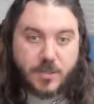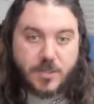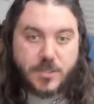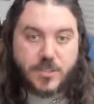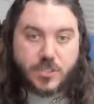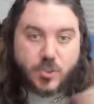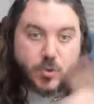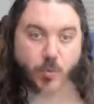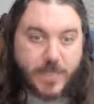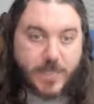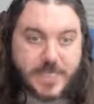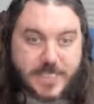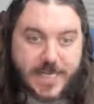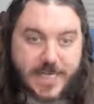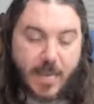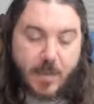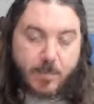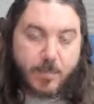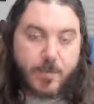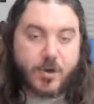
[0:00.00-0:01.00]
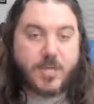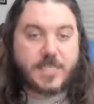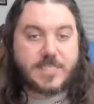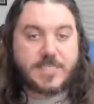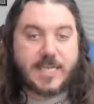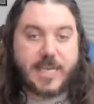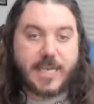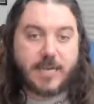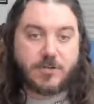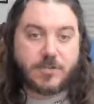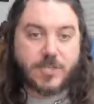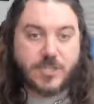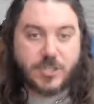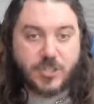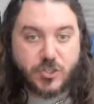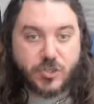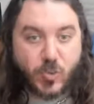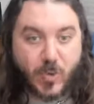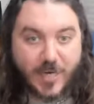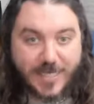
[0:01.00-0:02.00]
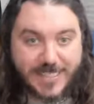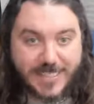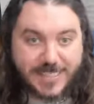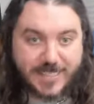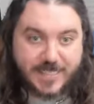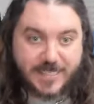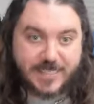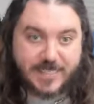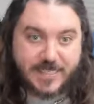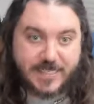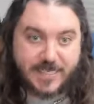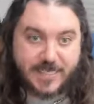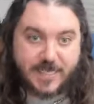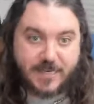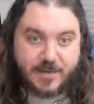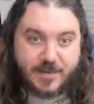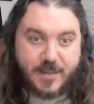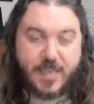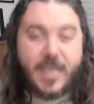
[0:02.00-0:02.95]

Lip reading: squeezed out Bernie Sanders in 2016.